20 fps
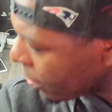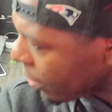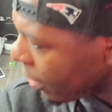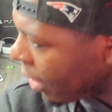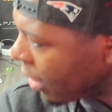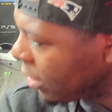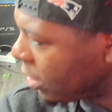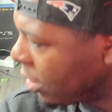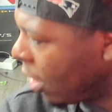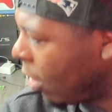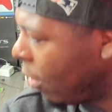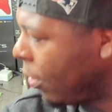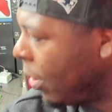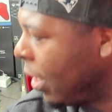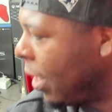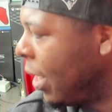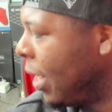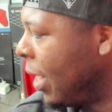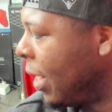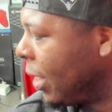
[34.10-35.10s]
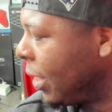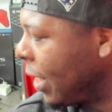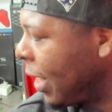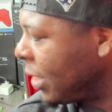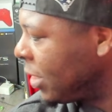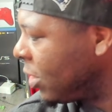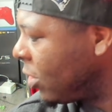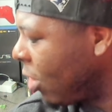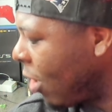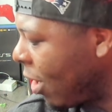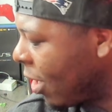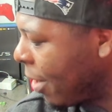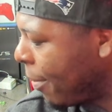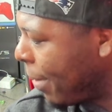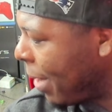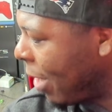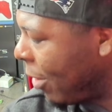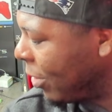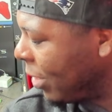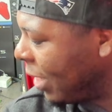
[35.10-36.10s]
So let's talk
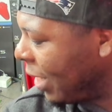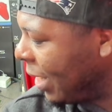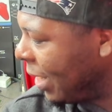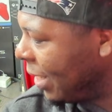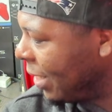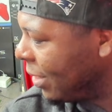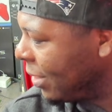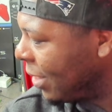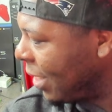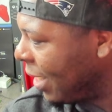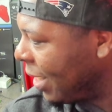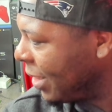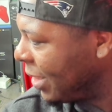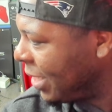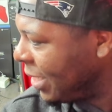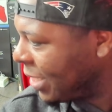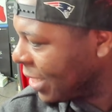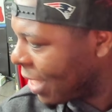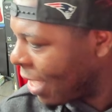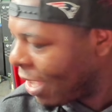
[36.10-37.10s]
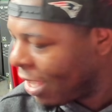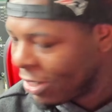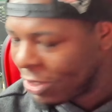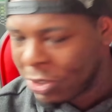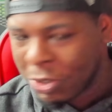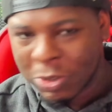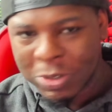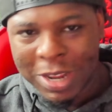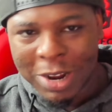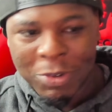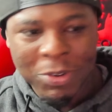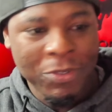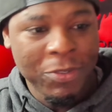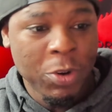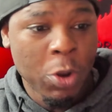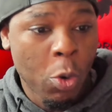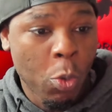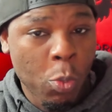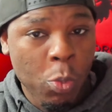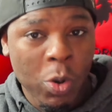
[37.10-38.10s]
about these consoles. I don't even
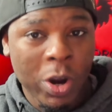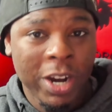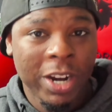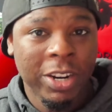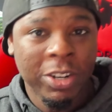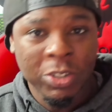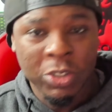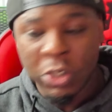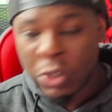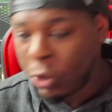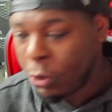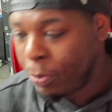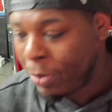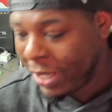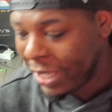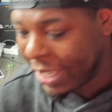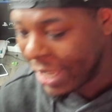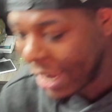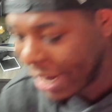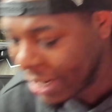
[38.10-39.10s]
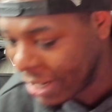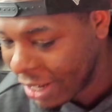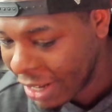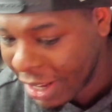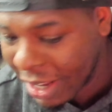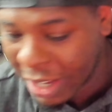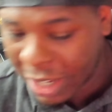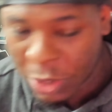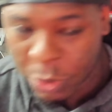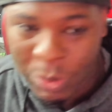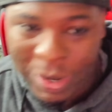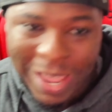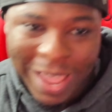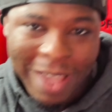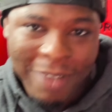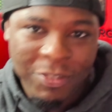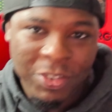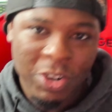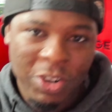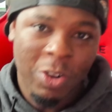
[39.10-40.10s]
know where to begin because we
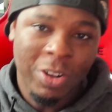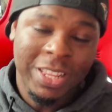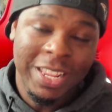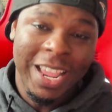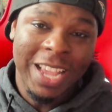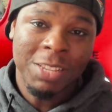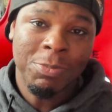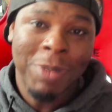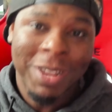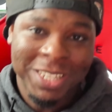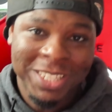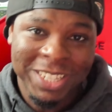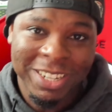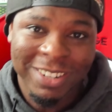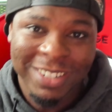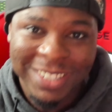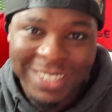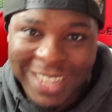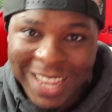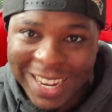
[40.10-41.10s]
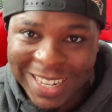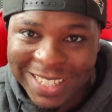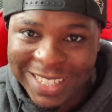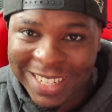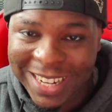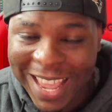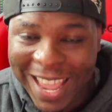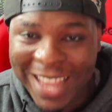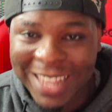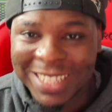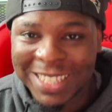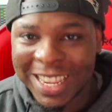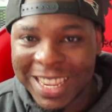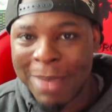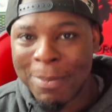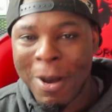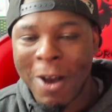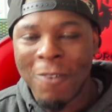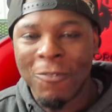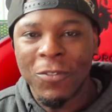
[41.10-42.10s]
have, the Xbox Series X and S
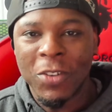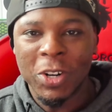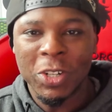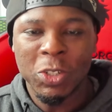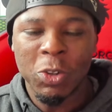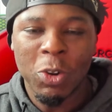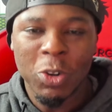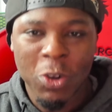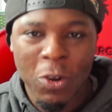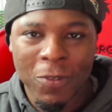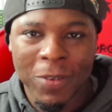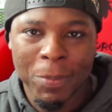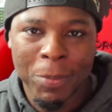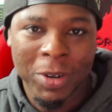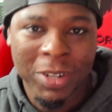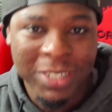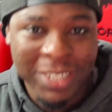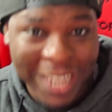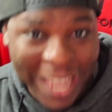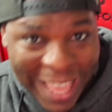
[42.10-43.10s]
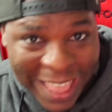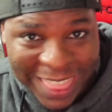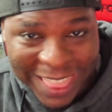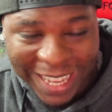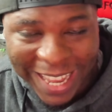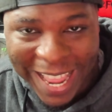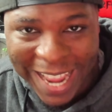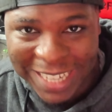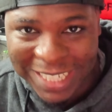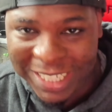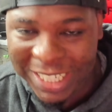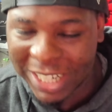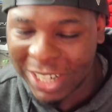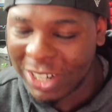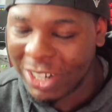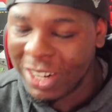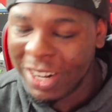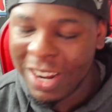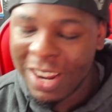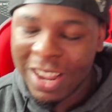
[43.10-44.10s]
came out first on November 10th last
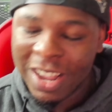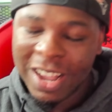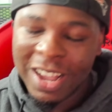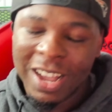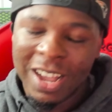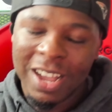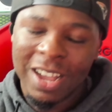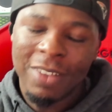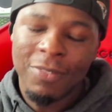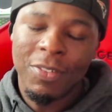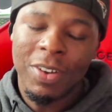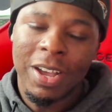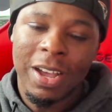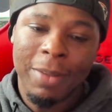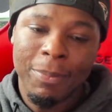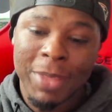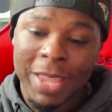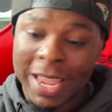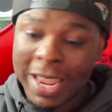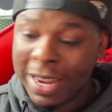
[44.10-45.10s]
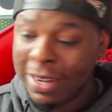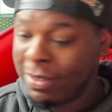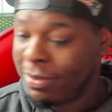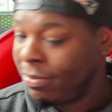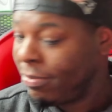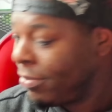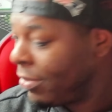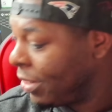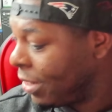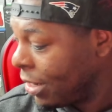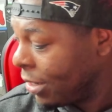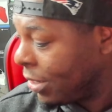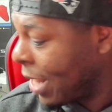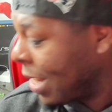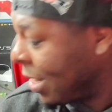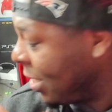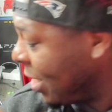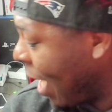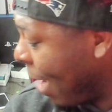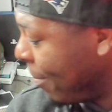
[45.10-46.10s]
year, and at
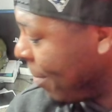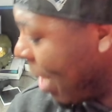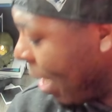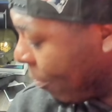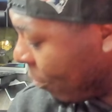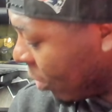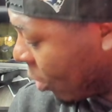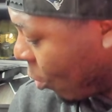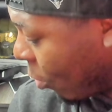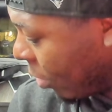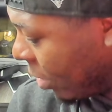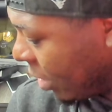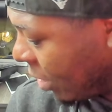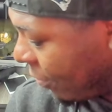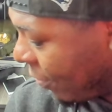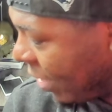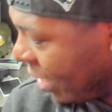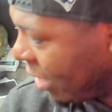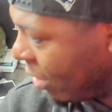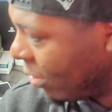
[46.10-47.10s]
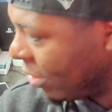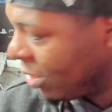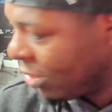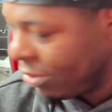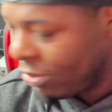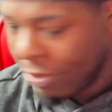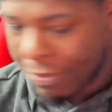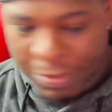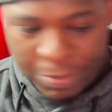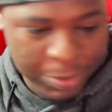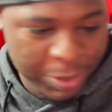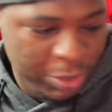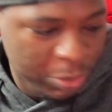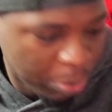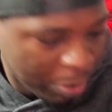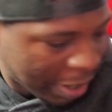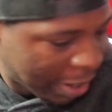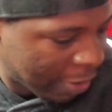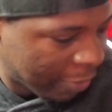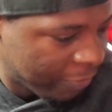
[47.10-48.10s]
the time that I'm recording this video, it's November
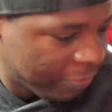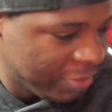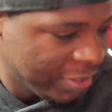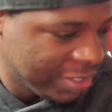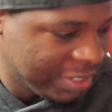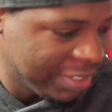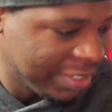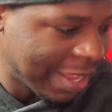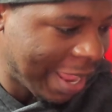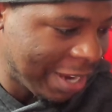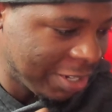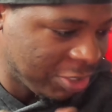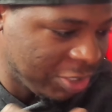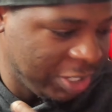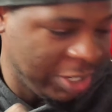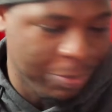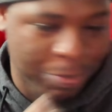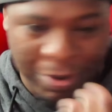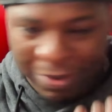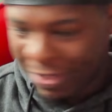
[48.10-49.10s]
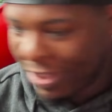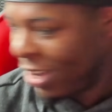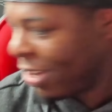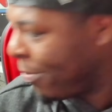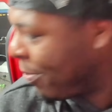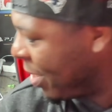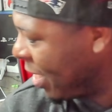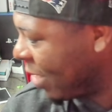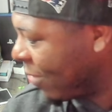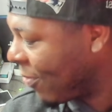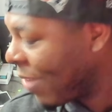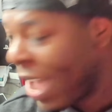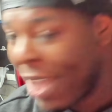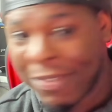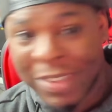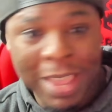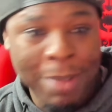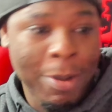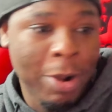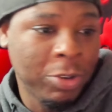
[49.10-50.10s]
12th. This is actually the birthday of the
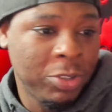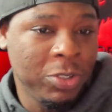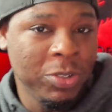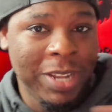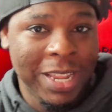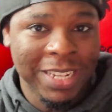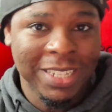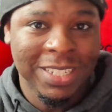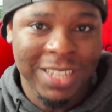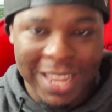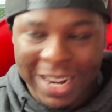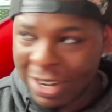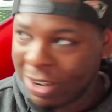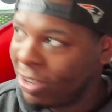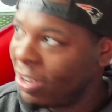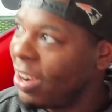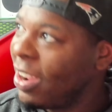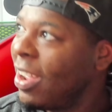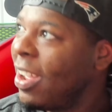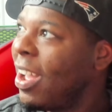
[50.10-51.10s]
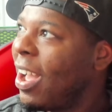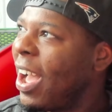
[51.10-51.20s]
PS5, came out 2 days later.